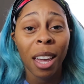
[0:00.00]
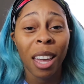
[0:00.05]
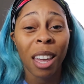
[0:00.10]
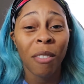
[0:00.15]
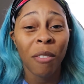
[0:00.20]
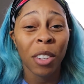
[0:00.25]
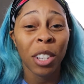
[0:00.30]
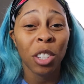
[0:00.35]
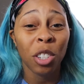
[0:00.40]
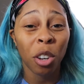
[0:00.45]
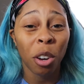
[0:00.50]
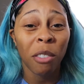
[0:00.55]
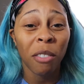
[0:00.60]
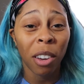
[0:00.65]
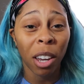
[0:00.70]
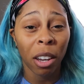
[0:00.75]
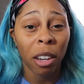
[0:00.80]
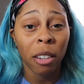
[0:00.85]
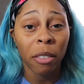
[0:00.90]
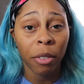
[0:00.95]
If it's your
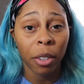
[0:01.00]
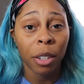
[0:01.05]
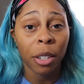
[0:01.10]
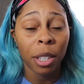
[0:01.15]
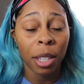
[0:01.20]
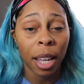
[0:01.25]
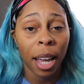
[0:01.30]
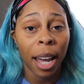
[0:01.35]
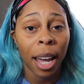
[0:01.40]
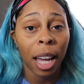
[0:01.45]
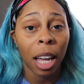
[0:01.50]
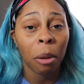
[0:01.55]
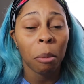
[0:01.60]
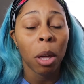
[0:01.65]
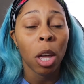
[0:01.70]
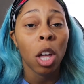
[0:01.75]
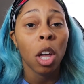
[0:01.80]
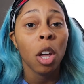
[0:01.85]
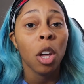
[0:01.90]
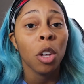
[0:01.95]
very first time,